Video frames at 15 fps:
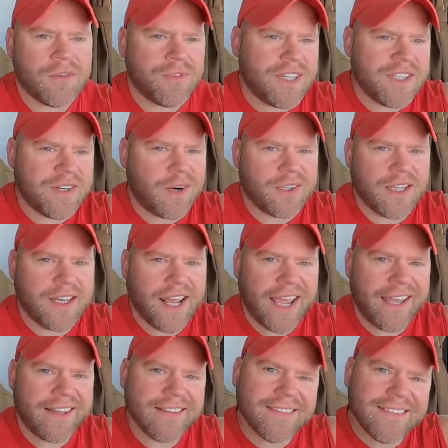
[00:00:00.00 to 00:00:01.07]
want to restart the
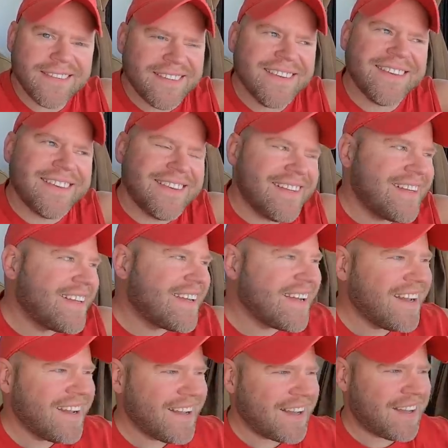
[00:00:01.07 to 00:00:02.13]
day.
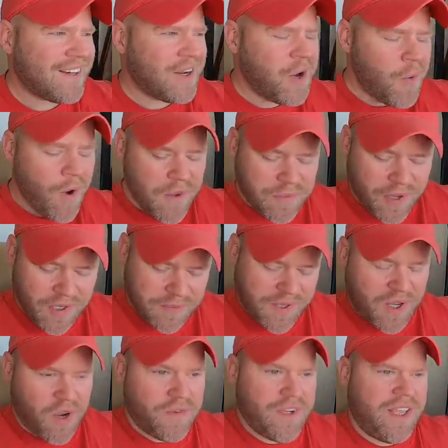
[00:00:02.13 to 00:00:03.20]
I know what put
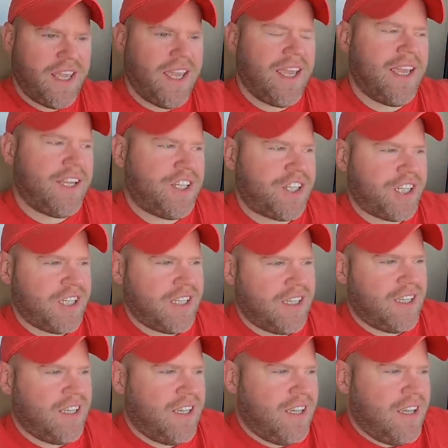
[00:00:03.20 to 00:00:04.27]
me over the edge.
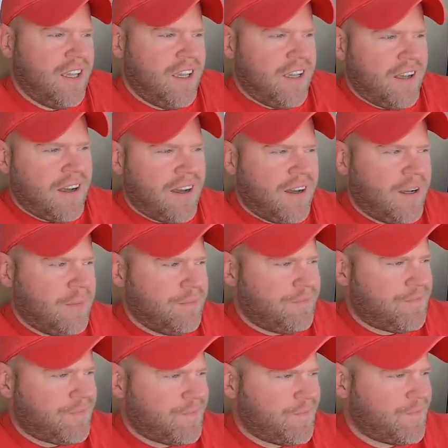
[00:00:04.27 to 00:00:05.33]

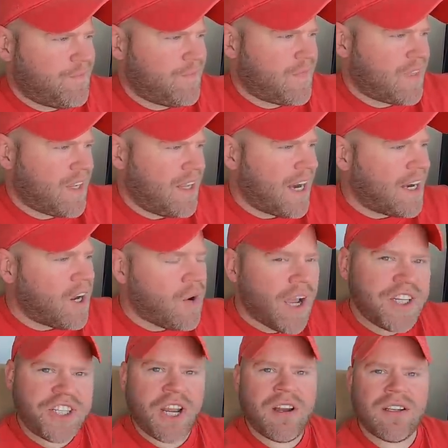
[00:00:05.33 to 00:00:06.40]
And I know
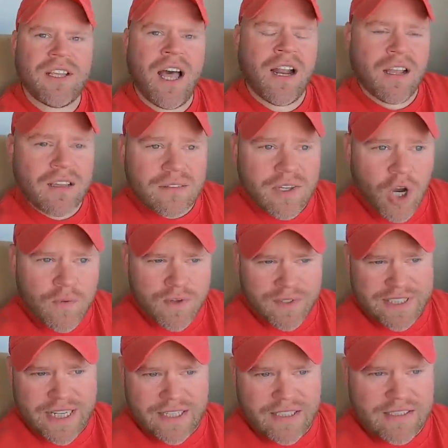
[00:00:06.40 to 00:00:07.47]
I share a lot of COVID
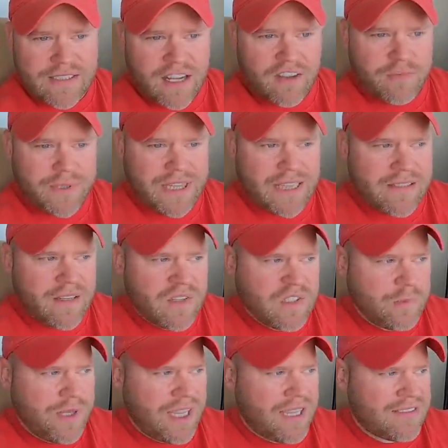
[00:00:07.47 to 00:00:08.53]
related stuff, but that's
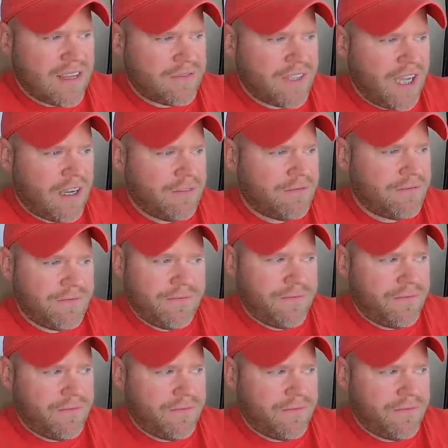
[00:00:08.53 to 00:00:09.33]
also because I've got